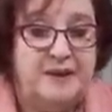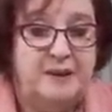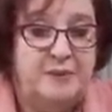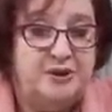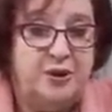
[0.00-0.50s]

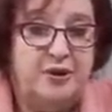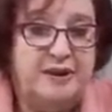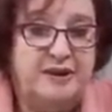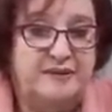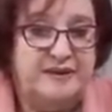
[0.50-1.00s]
the
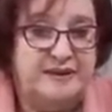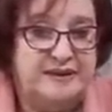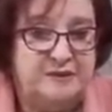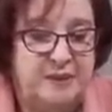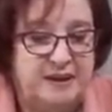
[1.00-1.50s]
majority of us
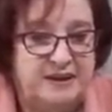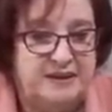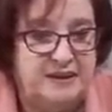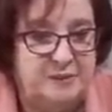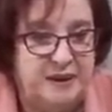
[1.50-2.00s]
as
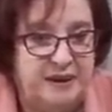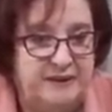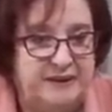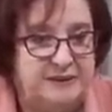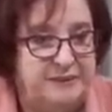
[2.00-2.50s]
mothers and
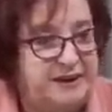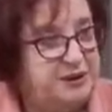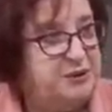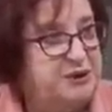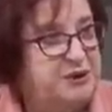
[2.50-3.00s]
parents make
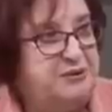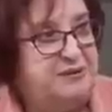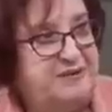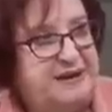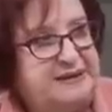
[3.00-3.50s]
sure our children
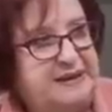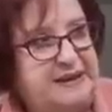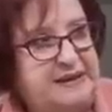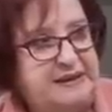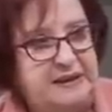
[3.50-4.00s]
are
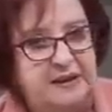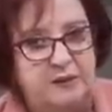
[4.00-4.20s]
vaccinated.